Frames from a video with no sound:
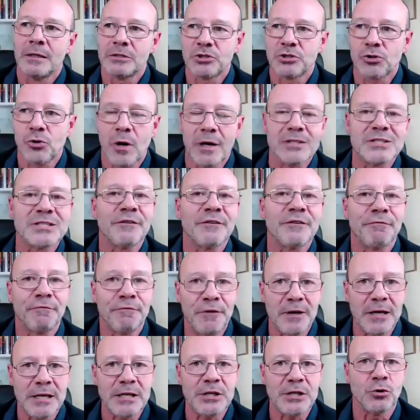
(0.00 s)
try to
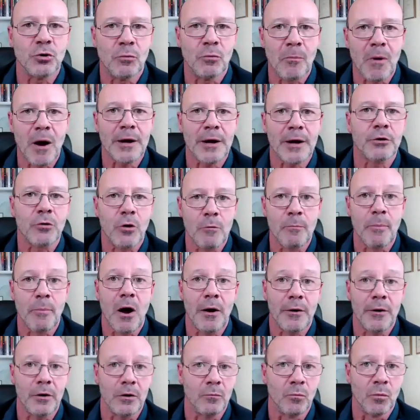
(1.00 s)
feed your
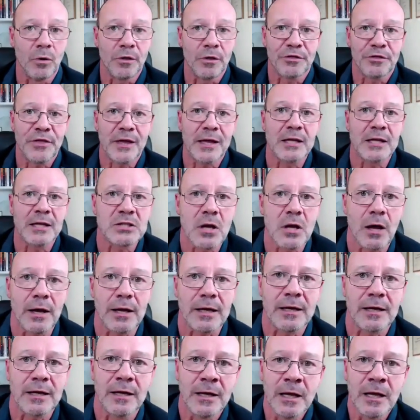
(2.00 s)
microbiome with things
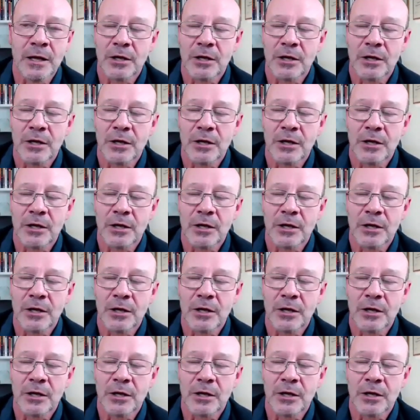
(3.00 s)
like,